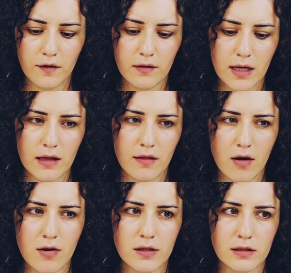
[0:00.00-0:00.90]
like
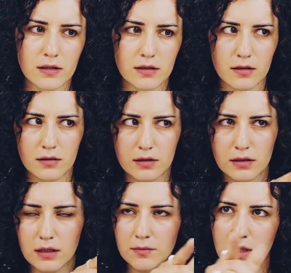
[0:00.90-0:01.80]
there is
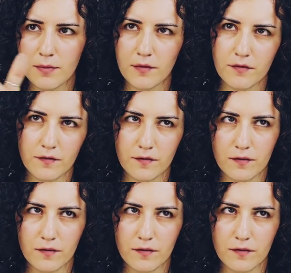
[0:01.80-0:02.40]
some type of